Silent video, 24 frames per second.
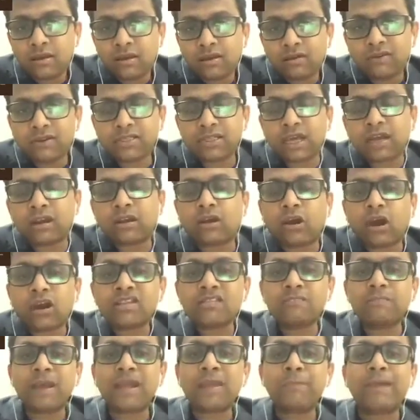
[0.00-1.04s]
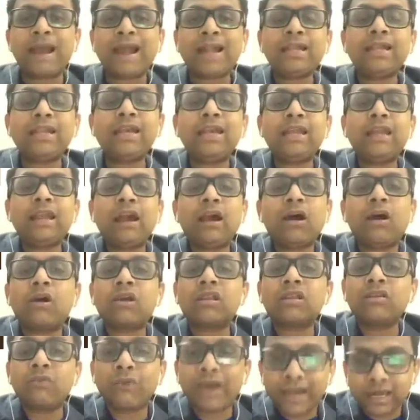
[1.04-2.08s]
which are caused by bacteria or
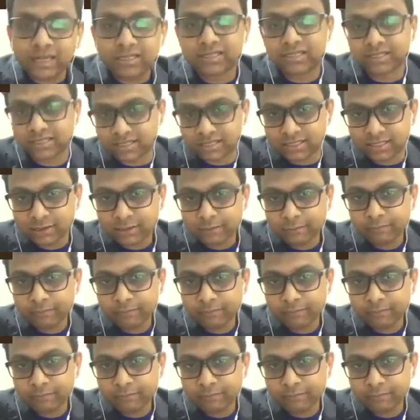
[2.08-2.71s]
the viruses.